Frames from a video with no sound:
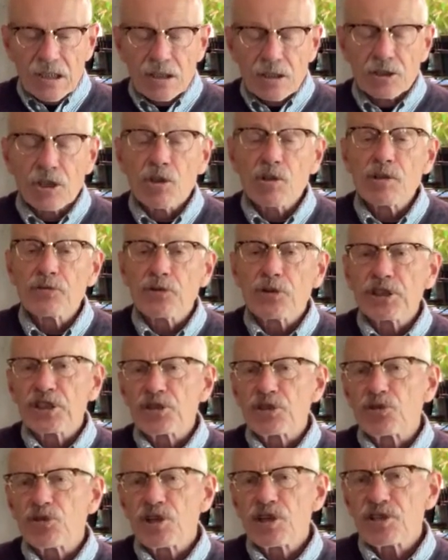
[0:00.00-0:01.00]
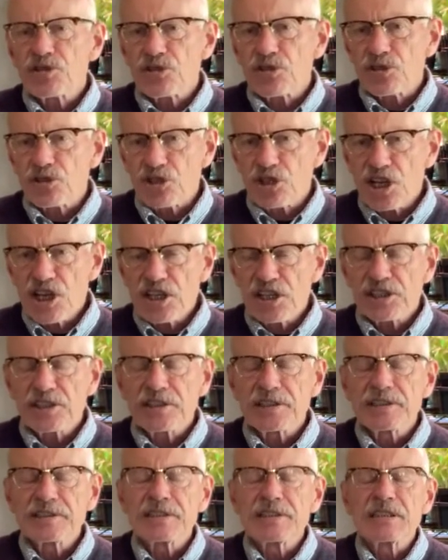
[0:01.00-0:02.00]
So if we can trust society
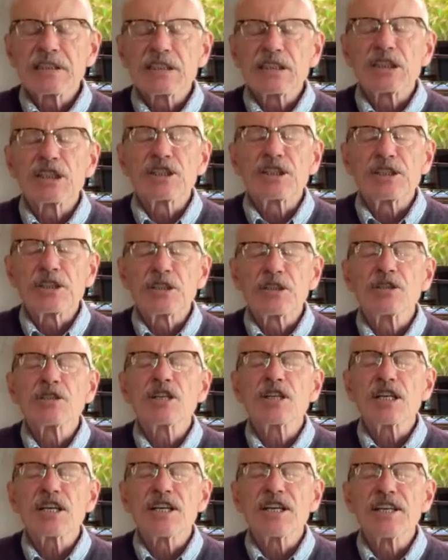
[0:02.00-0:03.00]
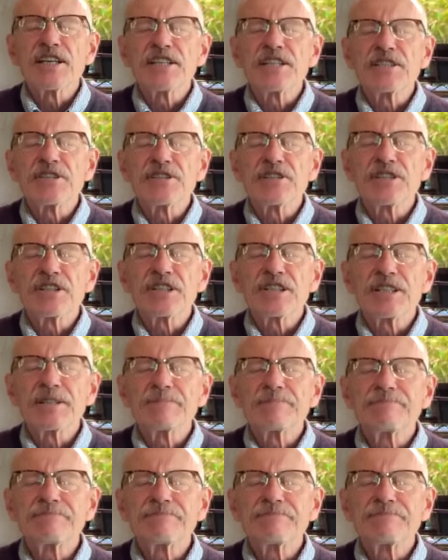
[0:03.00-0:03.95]
a little and uh,